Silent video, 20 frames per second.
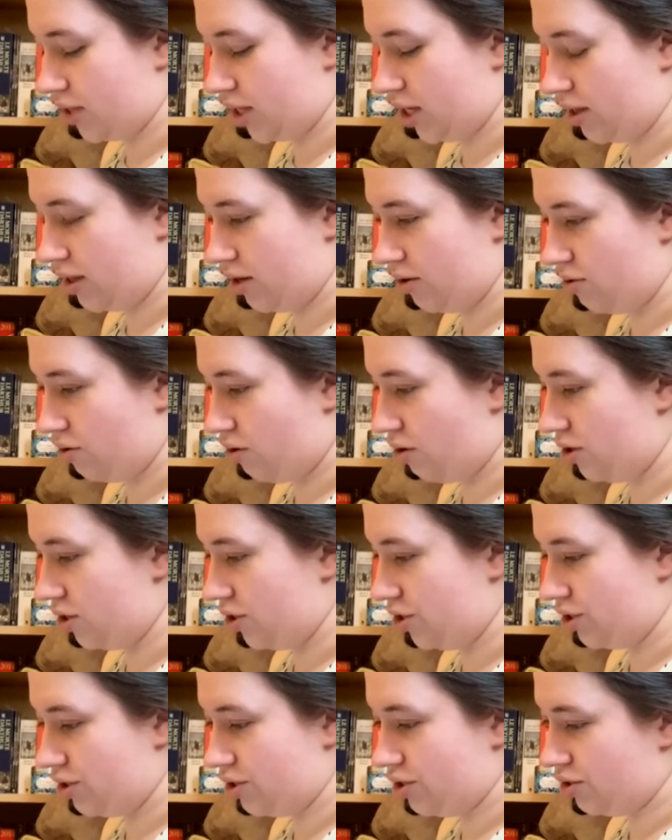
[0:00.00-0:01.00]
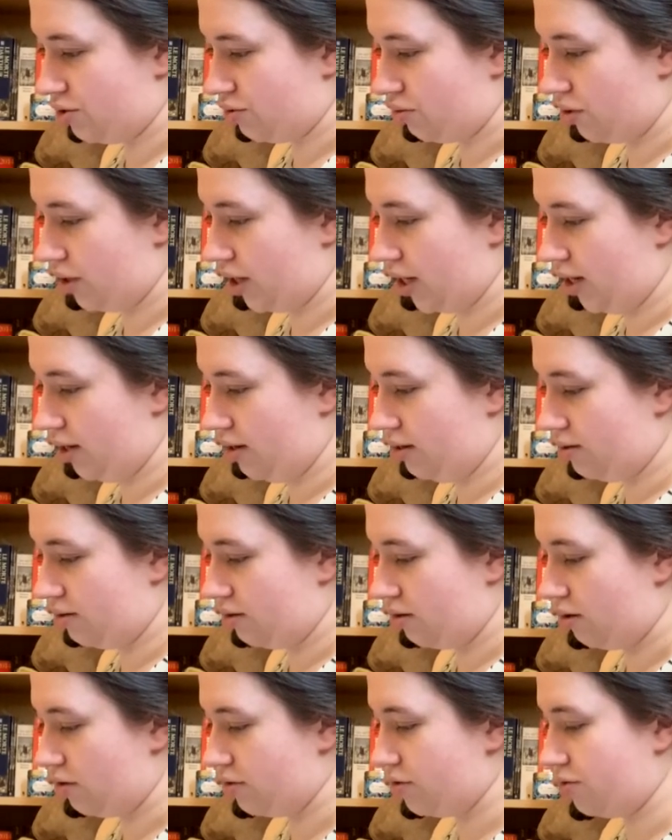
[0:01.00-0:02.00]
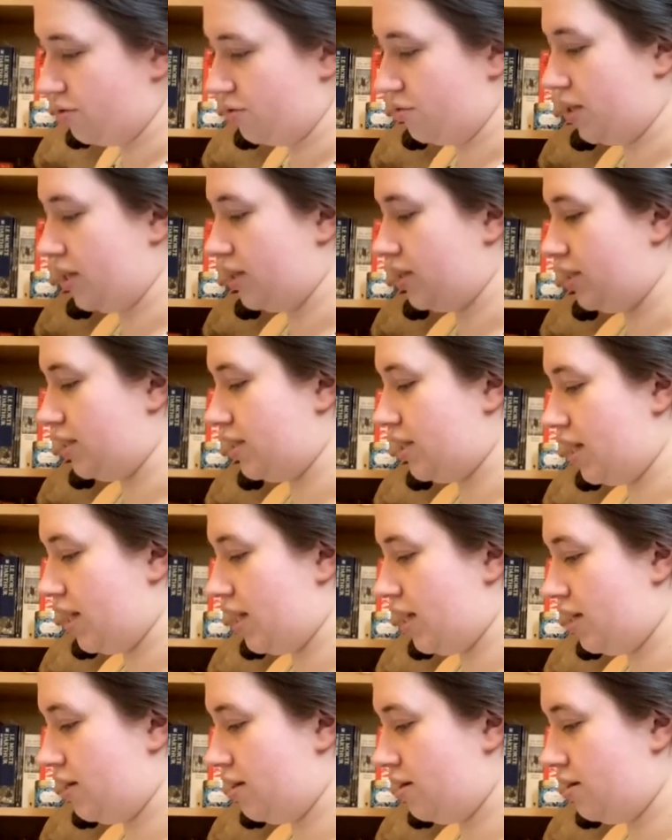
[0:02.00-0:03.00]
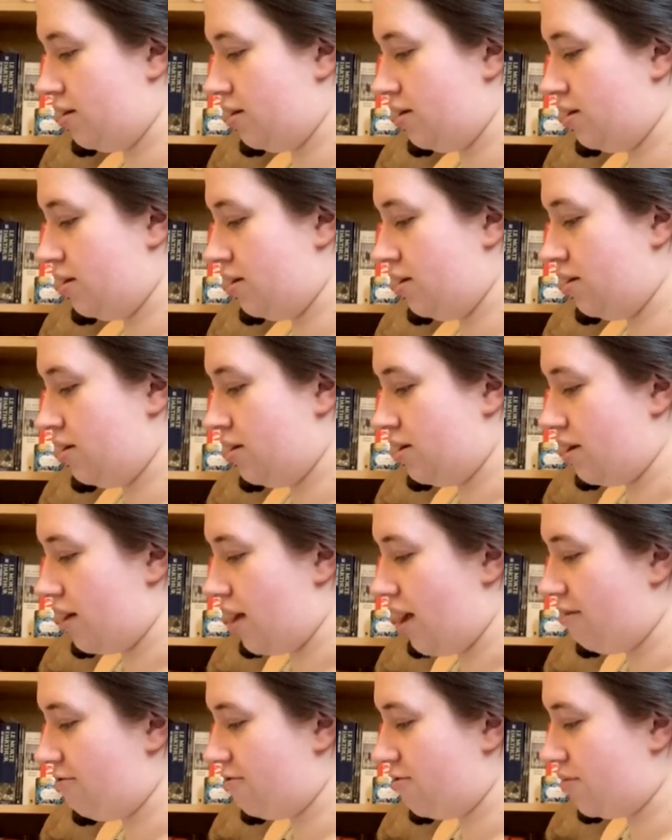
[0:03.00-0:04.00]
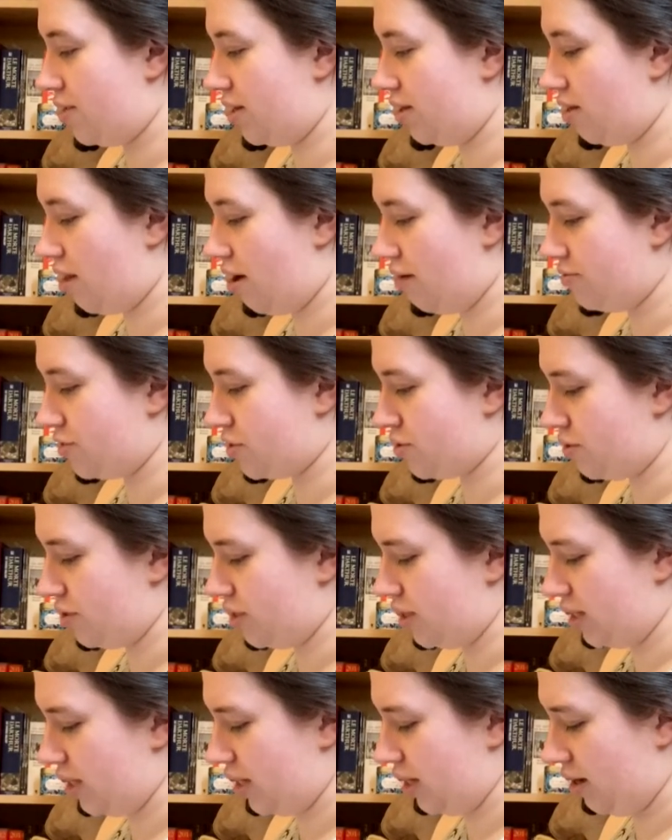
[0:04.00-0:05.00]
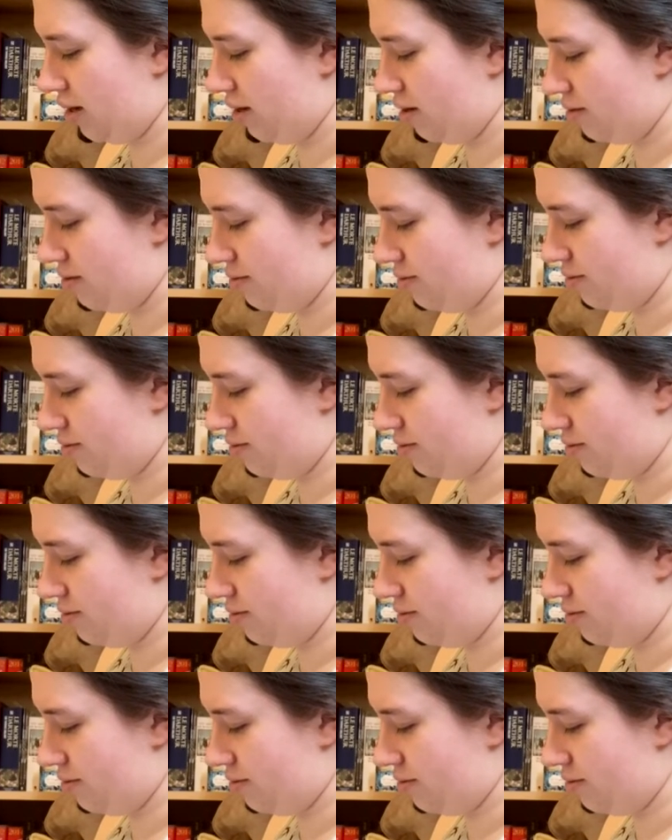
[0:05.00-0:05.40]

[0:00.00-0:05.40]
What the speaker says: like their origin story, also 2010. Everybody Loves Cornelia.